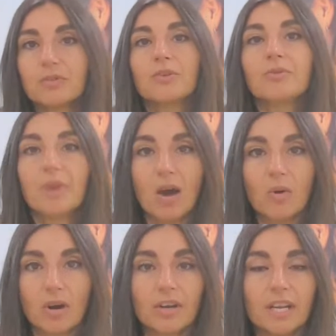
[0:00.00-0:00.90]
You now
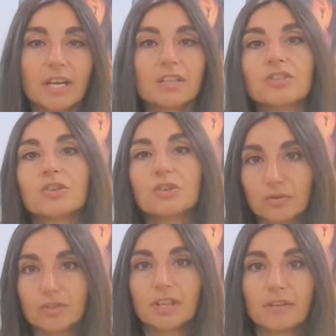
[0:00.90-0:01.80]
are needing to
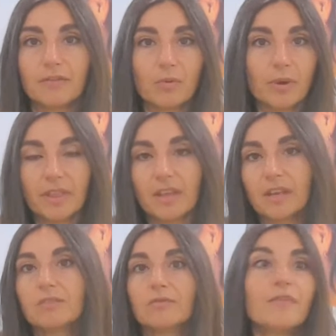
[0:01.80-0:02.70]
deliver
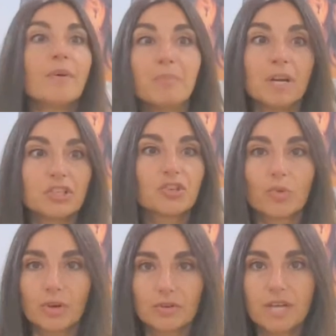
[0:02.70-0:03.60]
within much
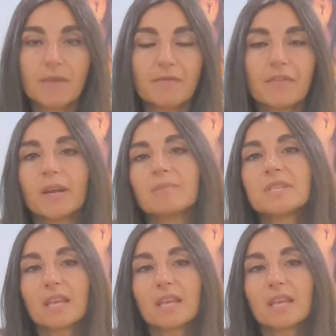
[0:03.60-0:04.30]
shorter timeframes,